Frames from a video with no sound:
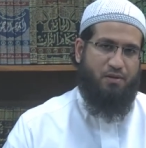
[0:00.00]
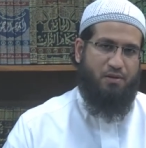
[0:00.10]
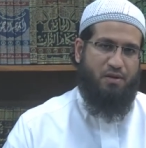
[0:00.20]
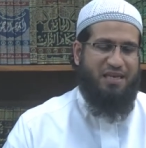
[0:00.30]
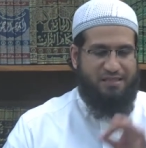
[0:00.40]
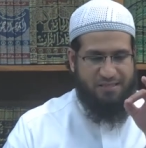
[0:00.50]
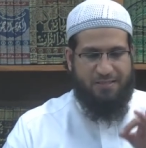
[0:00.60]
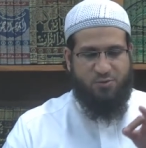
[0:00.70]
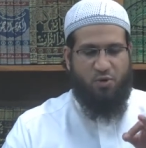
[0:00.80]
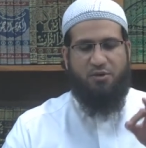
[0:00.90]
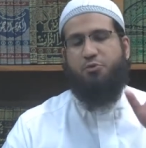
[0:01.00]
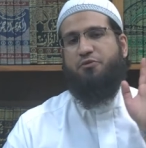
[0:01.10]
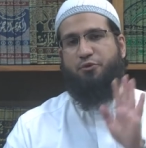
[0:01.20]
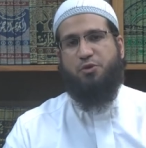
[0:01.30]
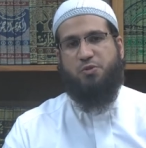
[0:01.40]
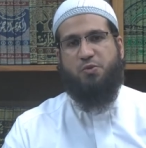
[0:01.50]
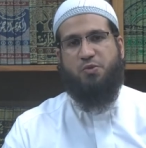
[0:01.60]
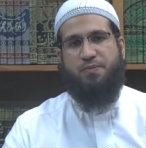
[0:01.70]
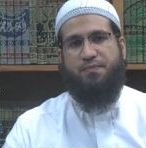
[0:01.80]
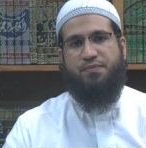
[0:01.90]
And this is what it refers
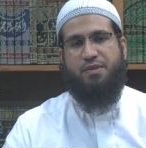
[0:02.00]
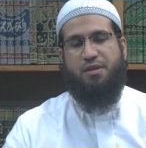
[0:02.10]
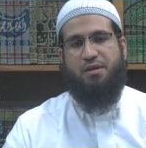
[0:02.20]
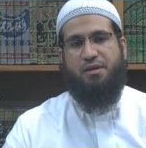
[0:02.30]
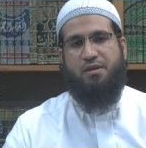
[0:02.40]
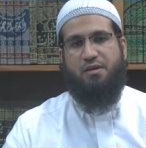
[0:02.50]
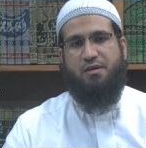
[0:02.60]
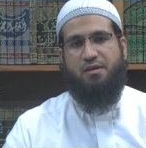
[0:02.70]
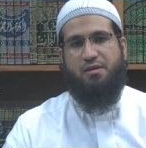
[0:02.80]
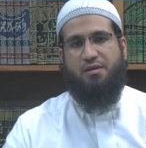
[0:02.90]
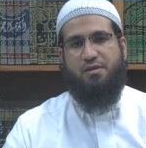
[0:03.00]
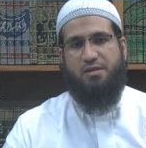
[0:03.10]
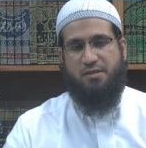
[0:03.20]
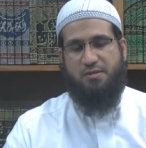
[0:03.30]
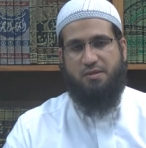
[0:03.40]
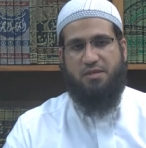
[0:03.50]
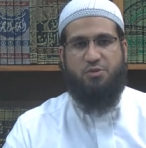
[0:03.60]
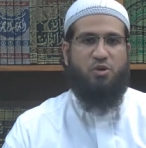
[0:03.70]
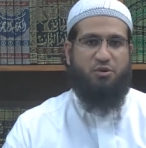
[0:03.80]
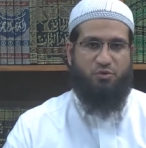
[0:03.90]
to. This is
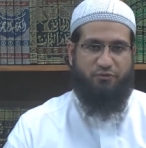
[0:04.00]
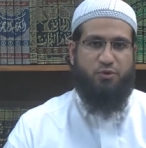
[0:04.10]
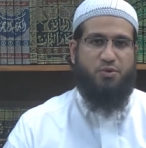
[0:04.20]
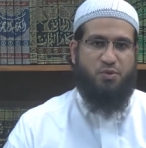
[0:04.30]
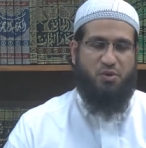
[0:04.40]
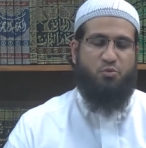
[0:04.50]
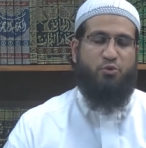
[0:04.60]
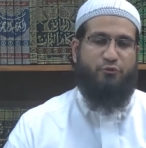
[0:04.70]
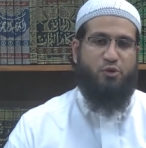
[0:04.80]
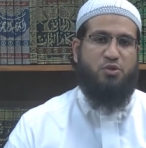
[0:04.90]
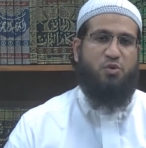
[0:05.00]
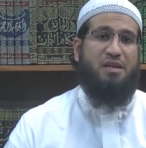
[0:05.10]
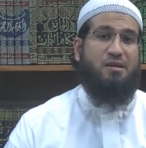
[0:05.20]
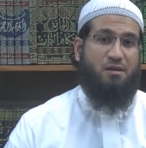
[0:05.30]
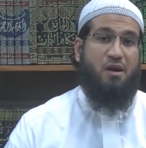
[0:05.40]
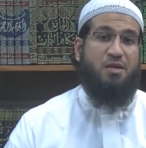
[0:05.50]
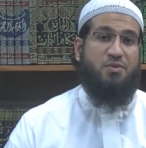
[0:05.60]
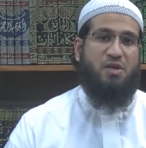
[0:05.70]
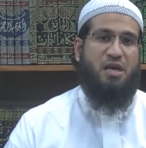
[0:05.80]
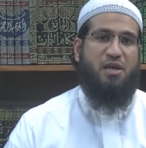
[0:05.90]
what it refers to. It refers to al-ikhlas.
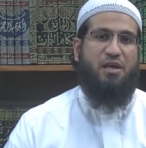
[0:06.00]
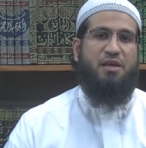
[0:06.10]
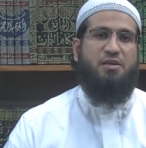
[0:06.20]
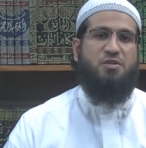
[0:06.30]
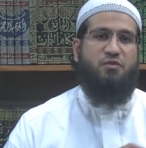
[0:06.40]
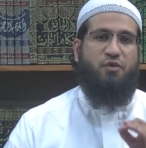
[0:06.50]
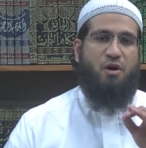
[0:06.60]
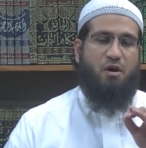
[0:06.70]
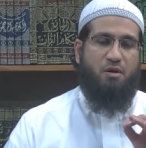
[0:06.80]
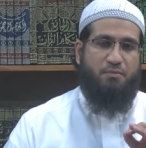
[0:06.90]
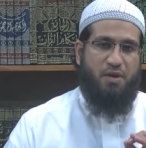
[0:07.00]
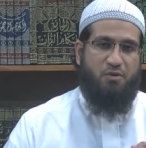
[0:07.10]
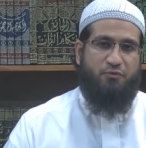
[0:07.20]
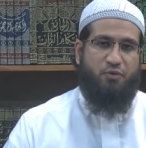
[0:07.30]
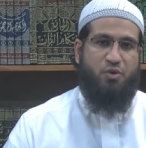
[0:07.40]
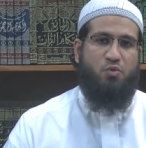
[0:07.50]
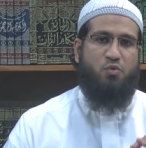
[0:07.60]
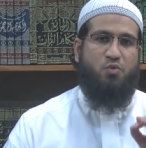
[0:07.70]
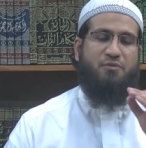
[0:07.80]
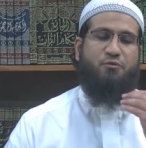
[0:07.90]
It is far better for you
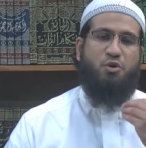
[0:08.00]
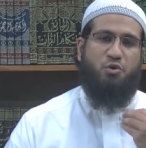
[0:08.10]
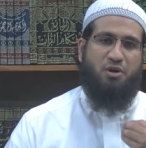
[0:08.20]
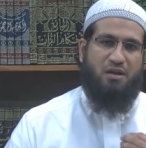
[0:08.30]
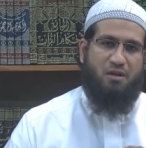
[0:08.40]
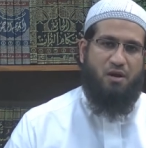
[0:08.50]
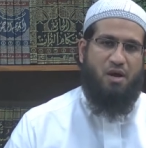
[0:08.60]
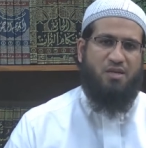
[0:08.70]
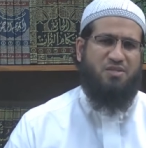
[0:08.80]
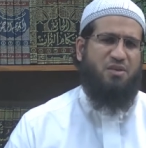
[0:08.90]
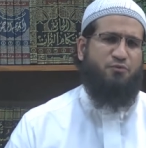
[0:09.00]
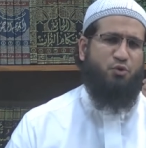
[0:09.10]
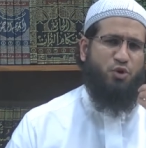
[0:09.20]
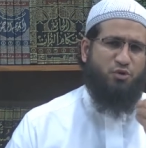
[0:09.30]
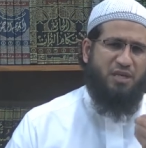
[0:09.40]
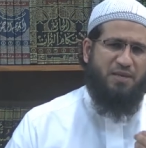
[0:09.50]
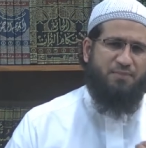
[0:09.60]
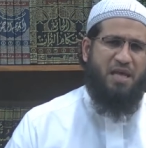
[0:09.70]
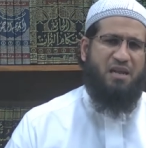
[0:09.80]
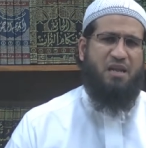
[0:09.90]
and for your ikhlas and for your iman,